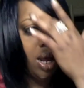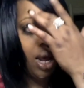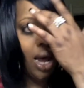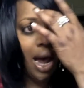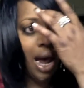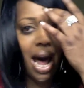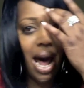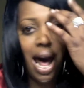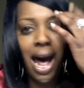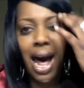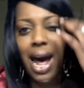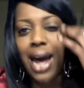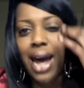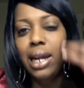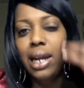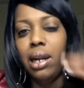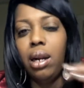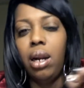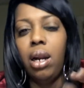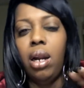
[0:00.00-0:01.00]

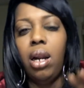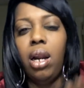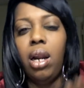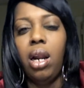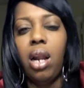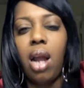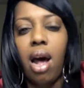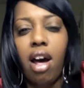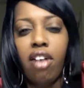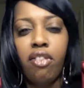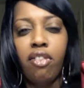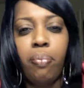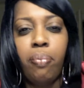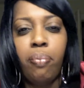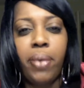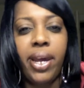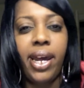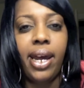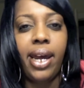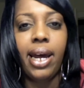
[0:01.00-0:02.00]
I love
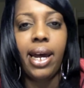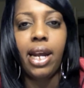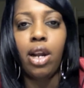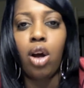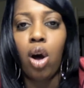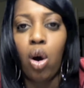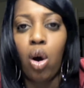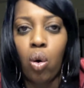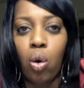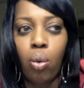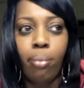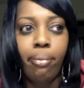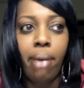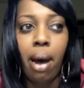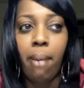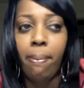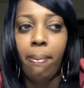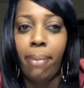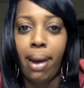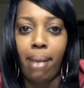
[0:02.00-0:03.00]
being at home
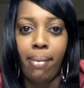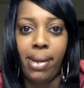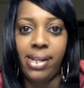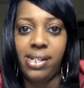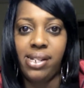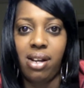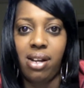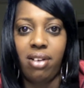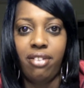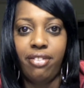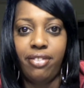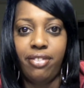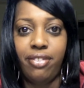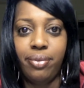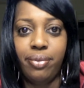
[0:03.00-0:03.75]
by myself.